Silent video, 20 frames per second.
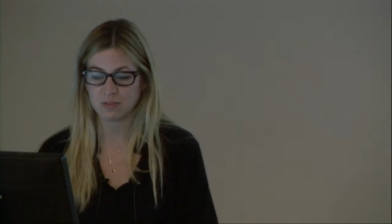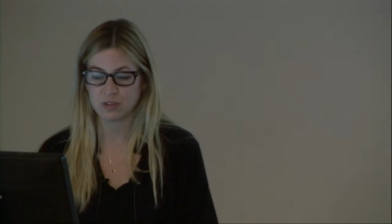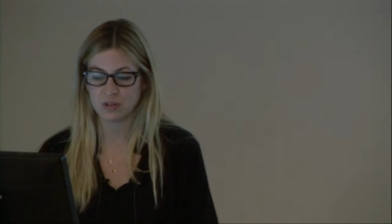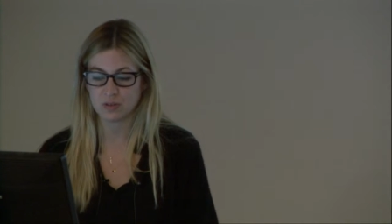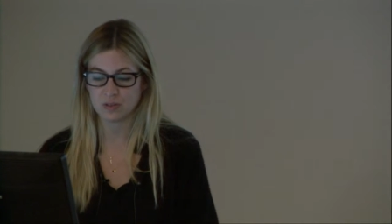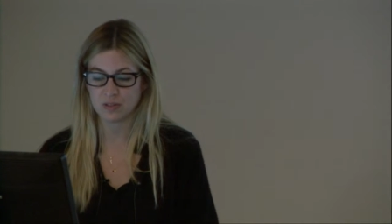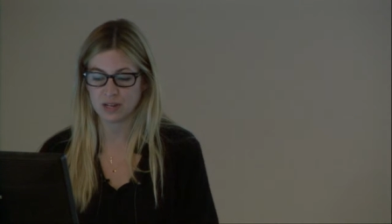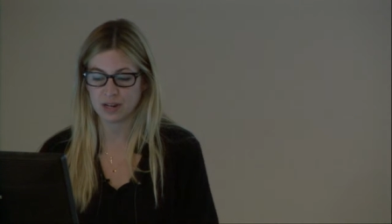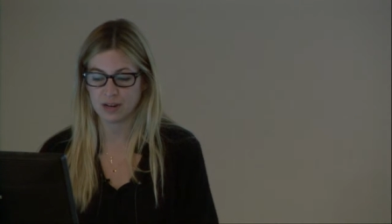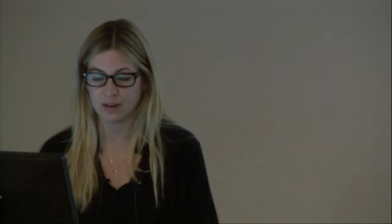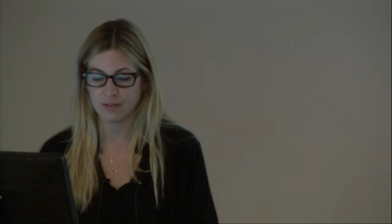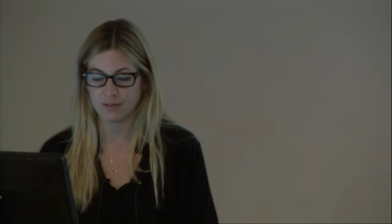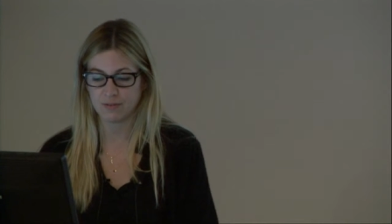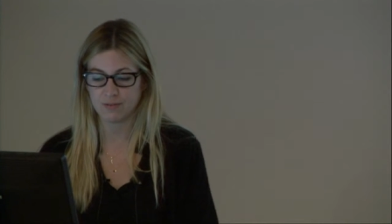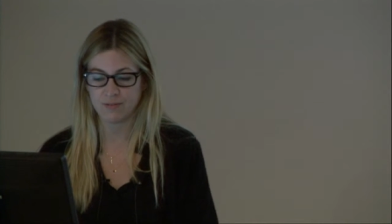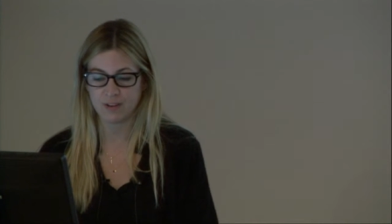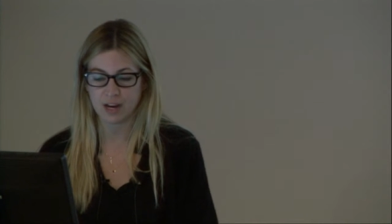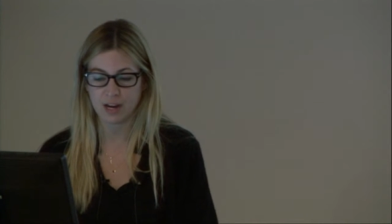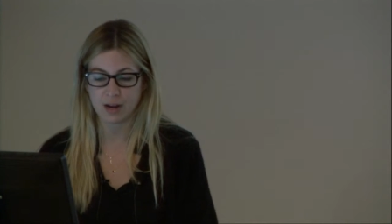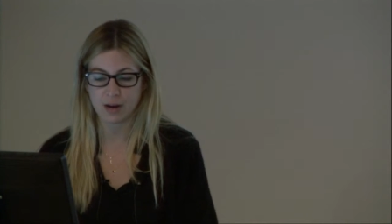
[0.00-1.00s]

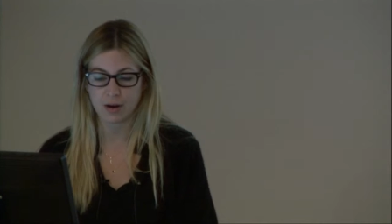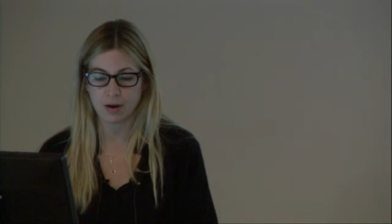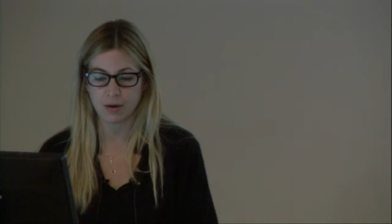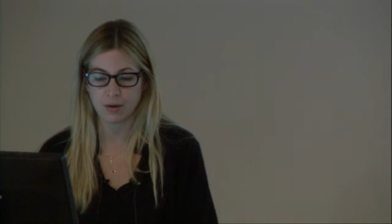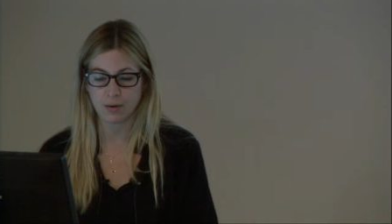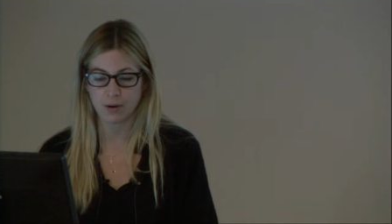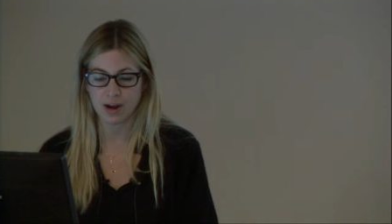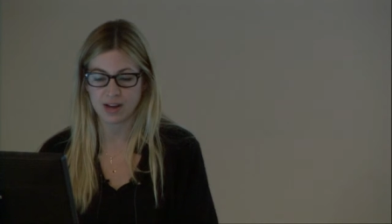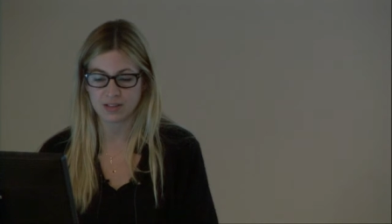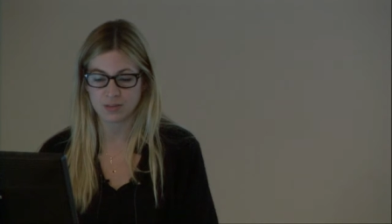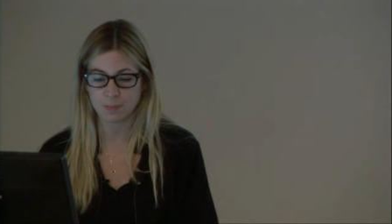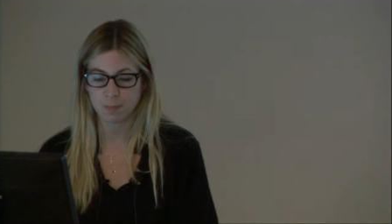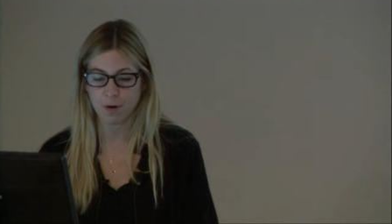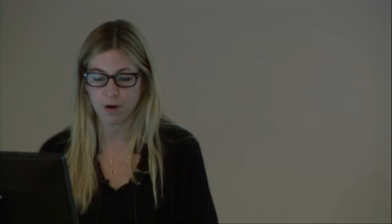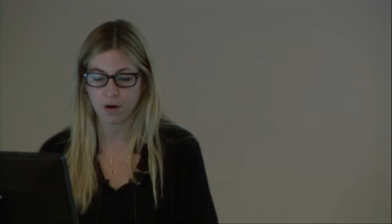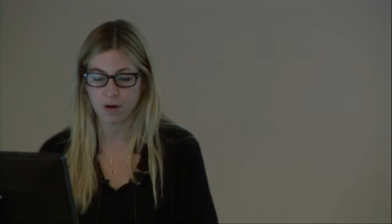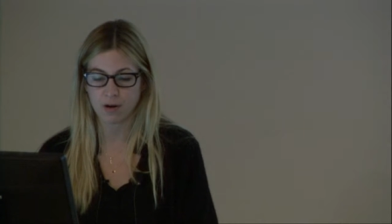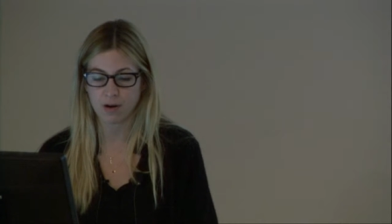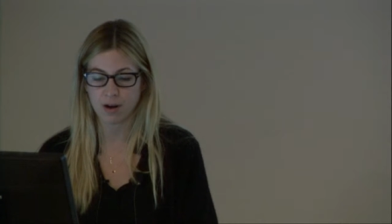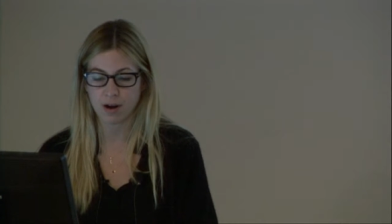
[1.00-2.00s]
using video as
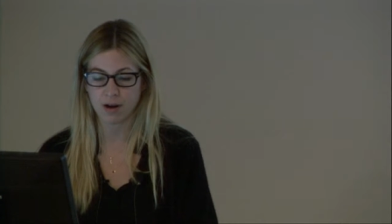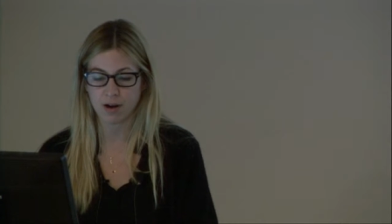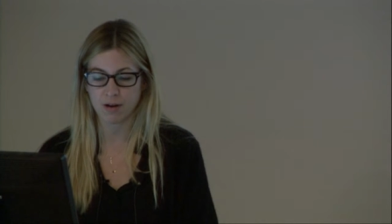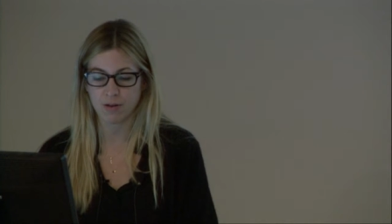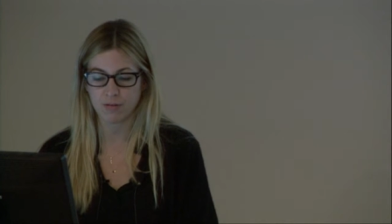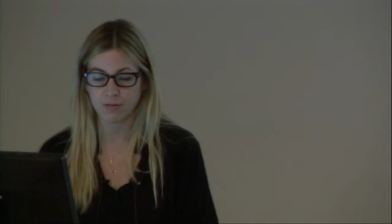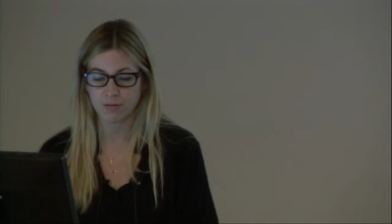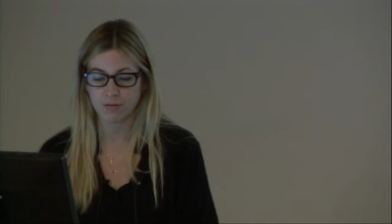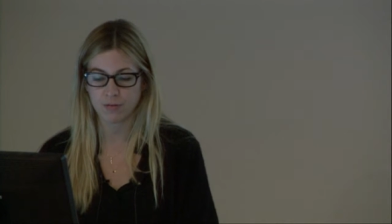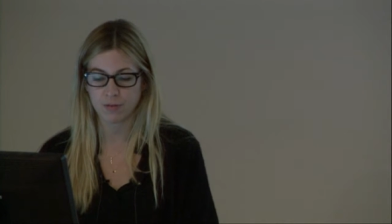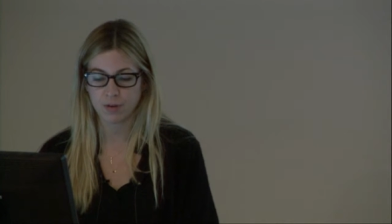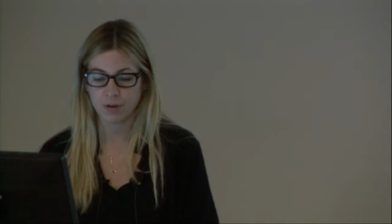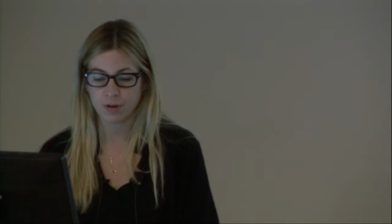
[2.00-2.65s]
part of